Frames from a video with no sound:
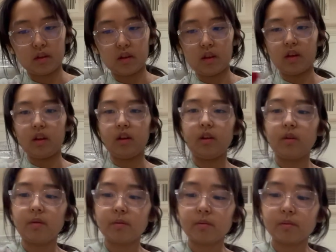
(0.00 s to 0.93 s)

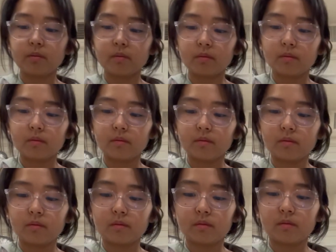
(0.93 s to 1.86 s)
and
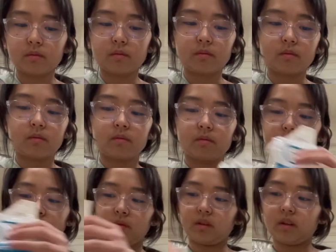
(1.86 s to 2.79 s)

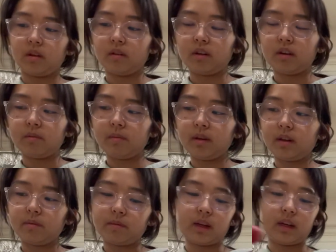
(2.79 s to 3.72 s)
I'm going to be
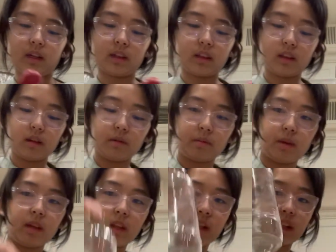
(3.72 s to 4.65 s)
combining them
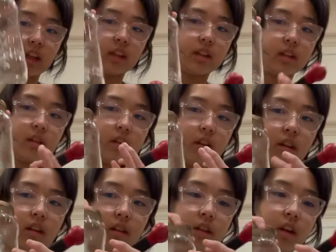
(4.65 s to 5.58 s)
in this
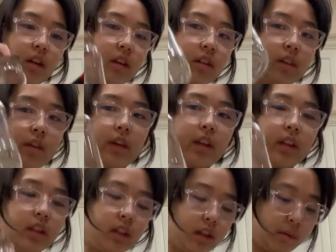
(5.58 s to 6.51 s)
clear jar so we can
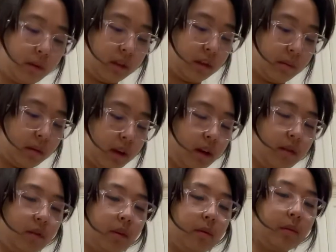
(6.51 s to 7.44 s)
see the precipitate
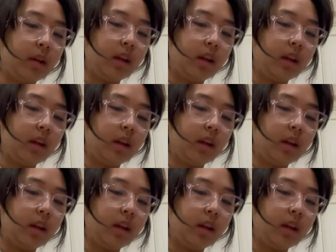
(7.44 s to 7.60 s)
form.